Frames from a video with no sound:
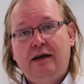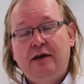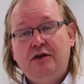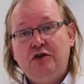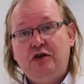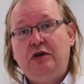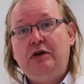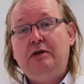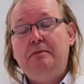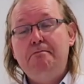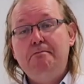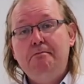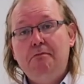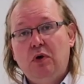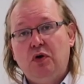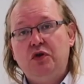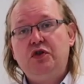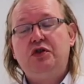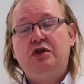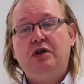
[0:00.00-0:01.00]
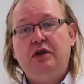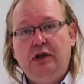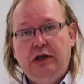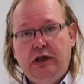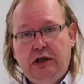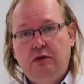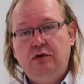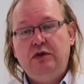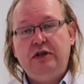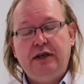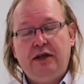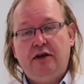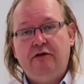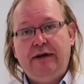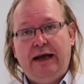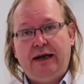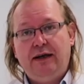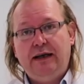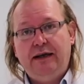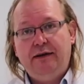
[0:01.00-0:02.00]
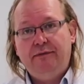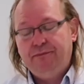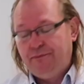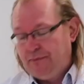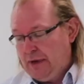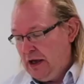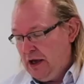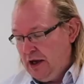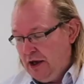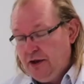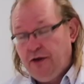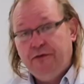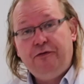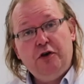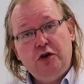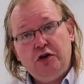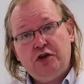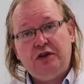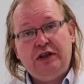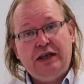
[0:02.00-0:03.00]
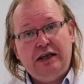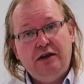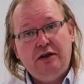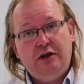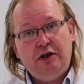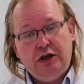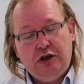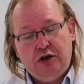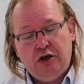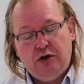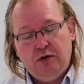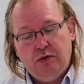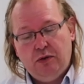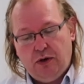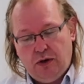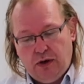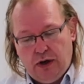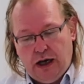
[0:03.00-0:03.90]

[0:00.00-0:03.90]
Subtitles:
so you must use it correctly. The first thing you do